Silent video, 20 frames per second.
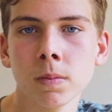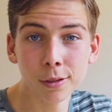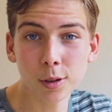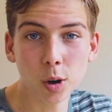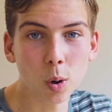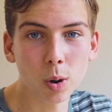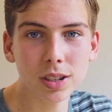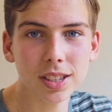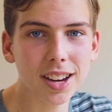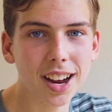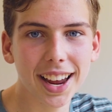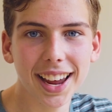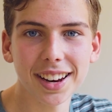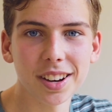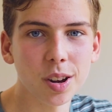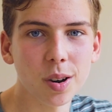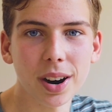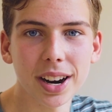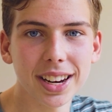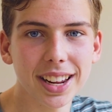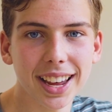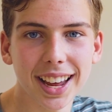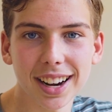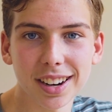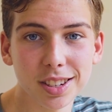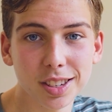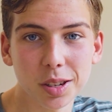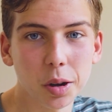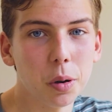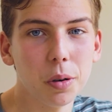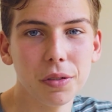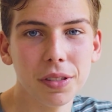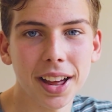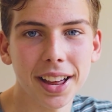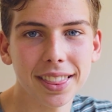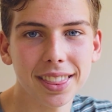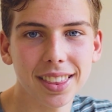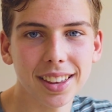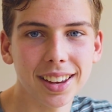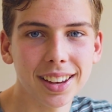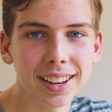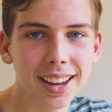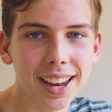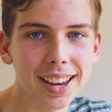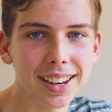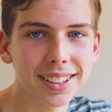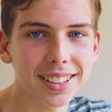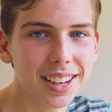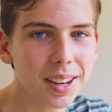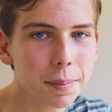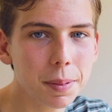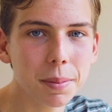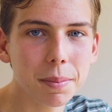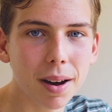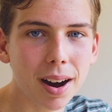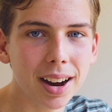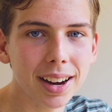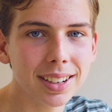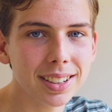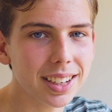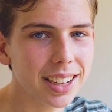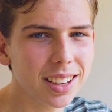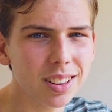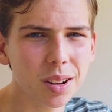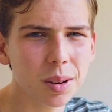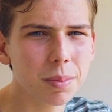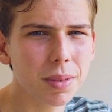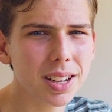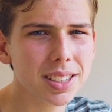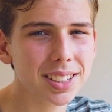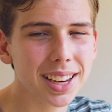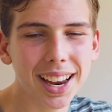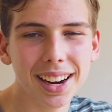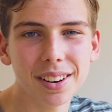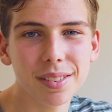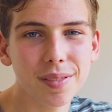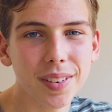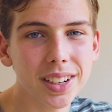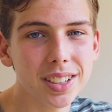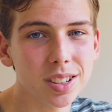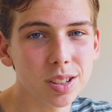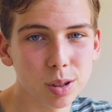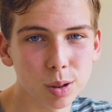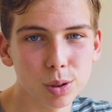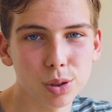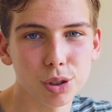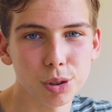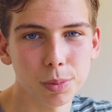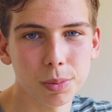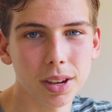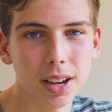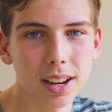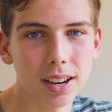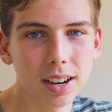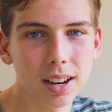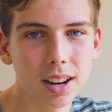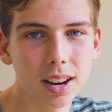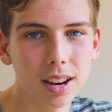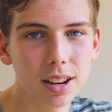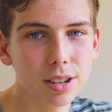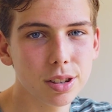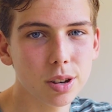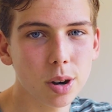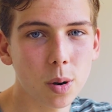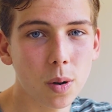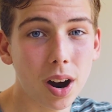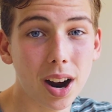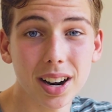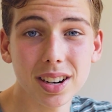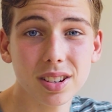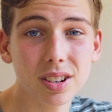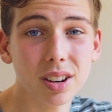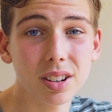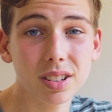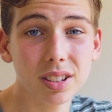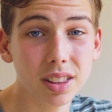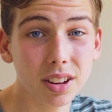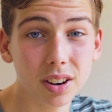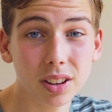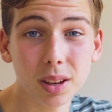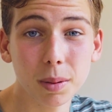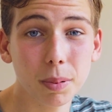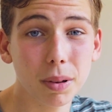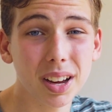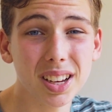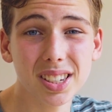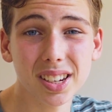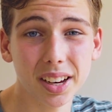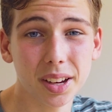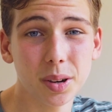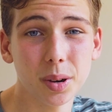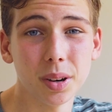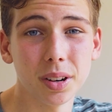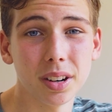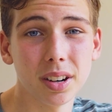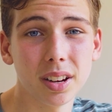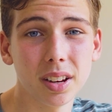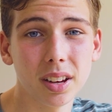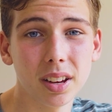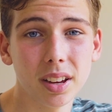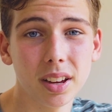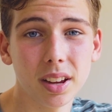Of course, I had no idea how to solve that thing, and keep in mind, Elon Musk hadn't invented YouTube yet, so I turned to the only place I could,